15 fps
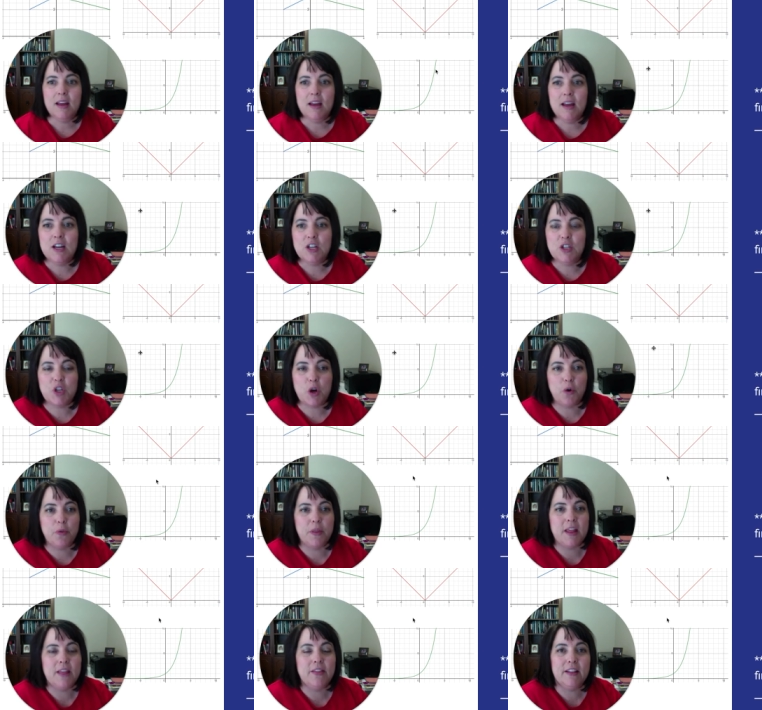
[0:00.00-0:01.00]
So
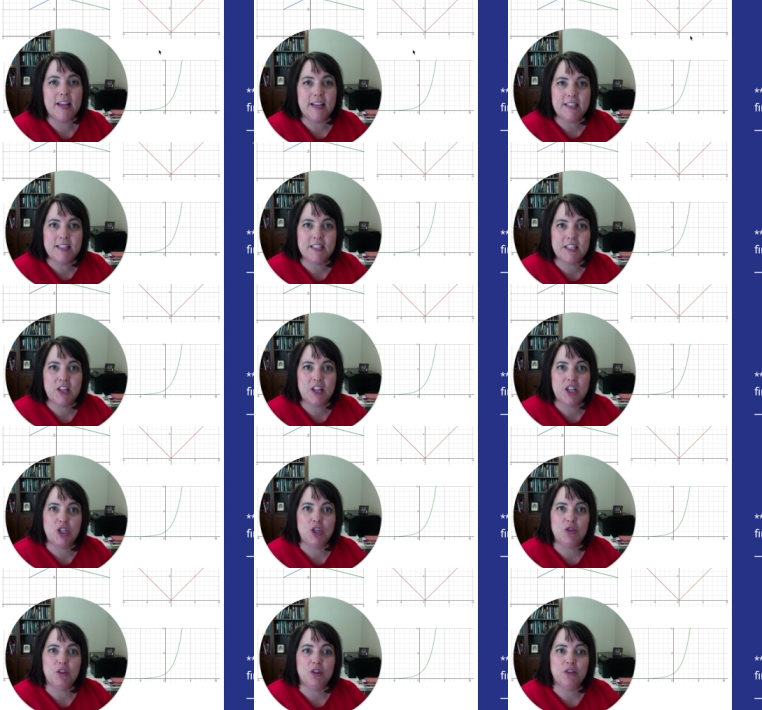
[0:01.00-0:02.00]
in the lessons in this
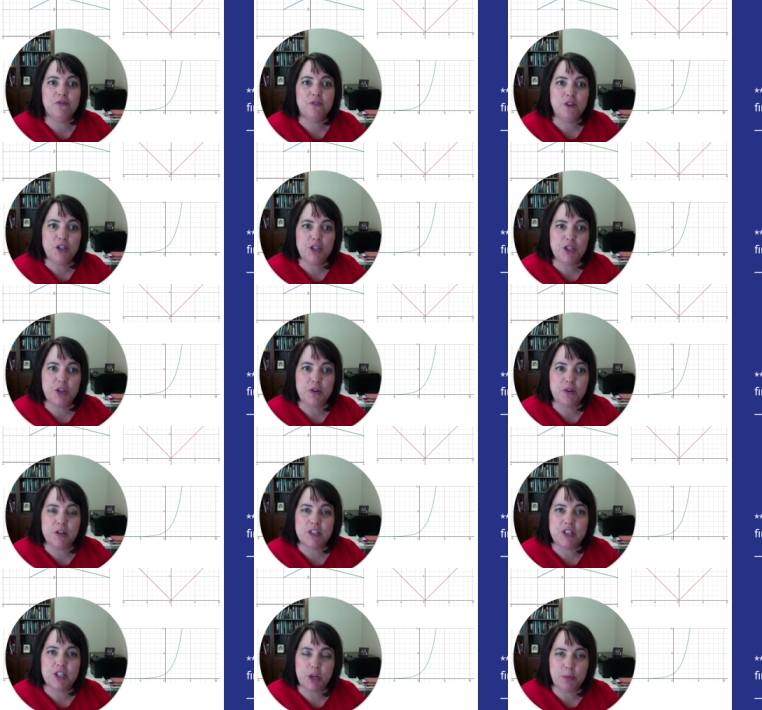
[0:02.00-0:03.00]
unit, the first two
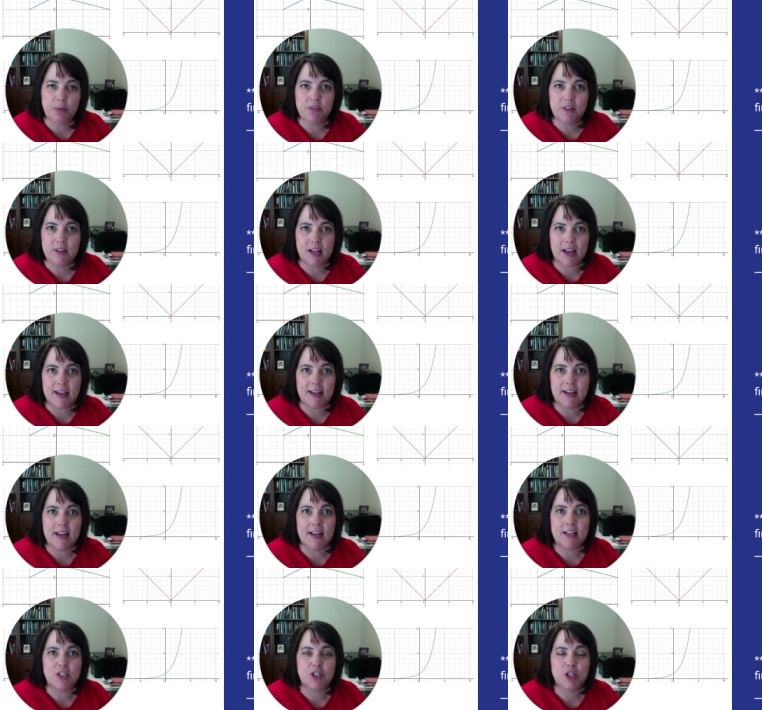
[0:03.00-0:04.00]
units, slope of a line
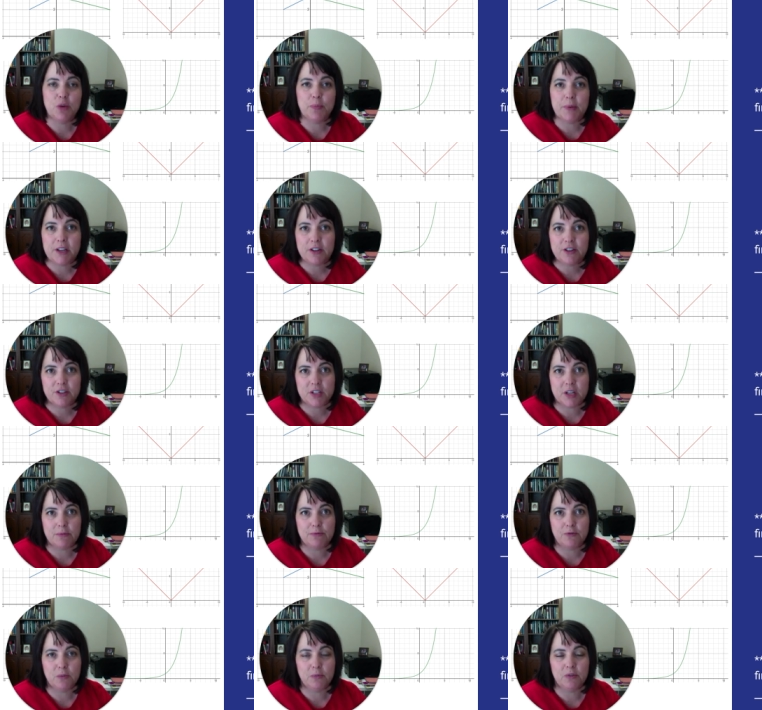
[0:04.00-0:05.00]
and slope-intercept
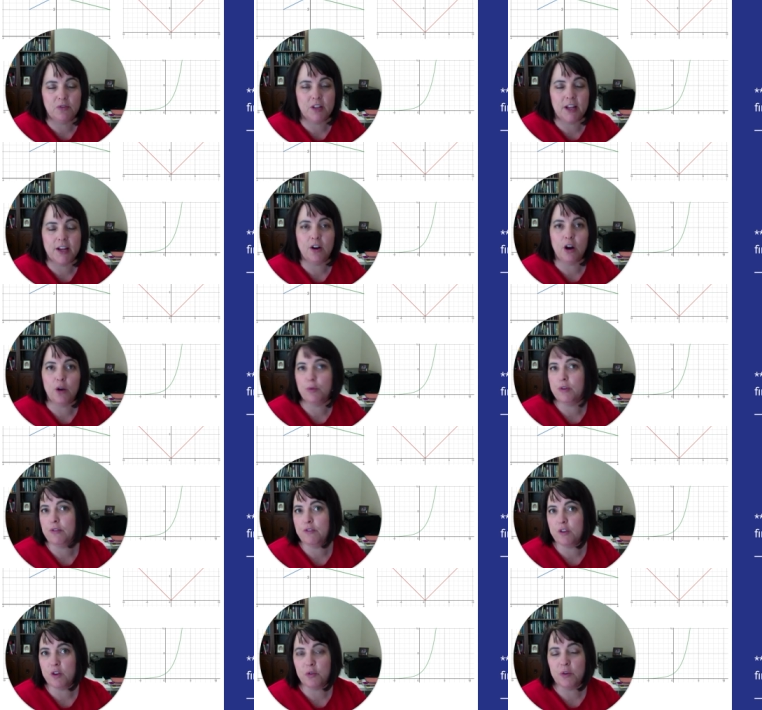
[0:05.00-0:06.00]
form of line, are
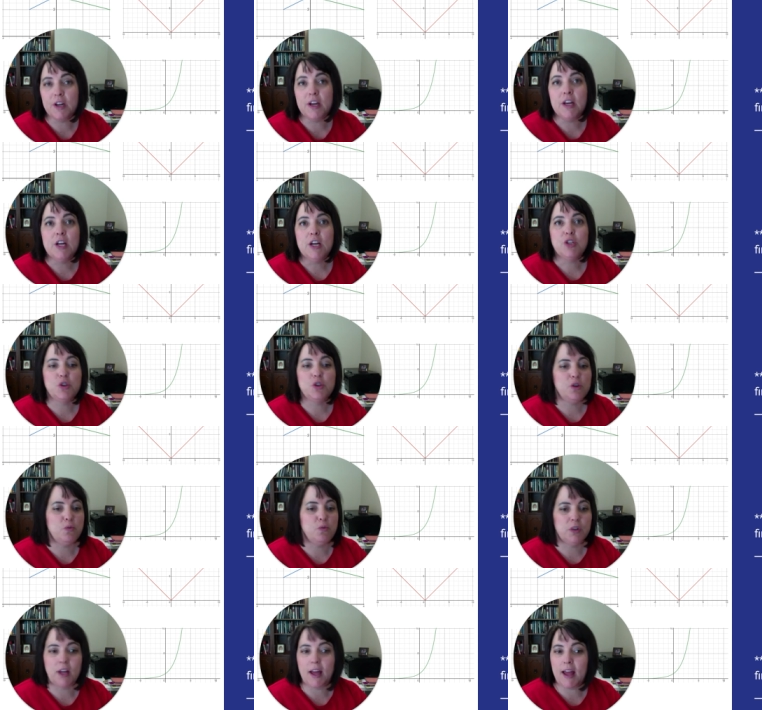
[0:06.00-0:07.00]
review. So you
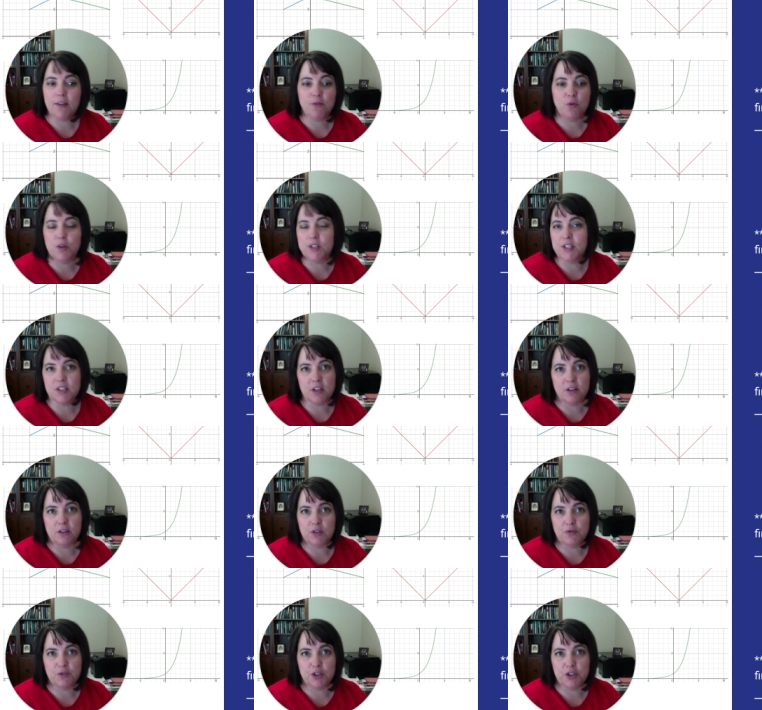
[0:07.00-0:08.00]
will not have quizzes on those
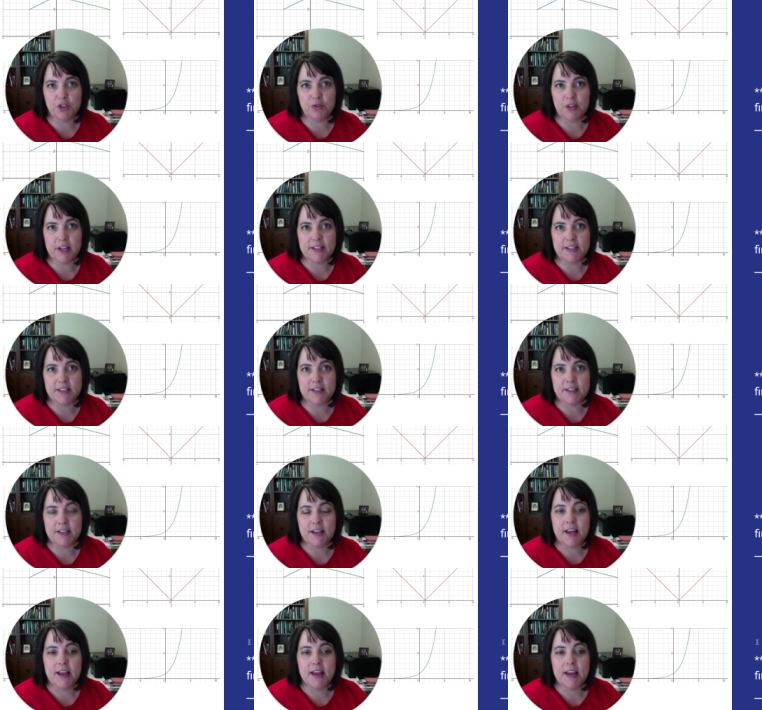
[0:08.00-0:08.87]
first two lessons.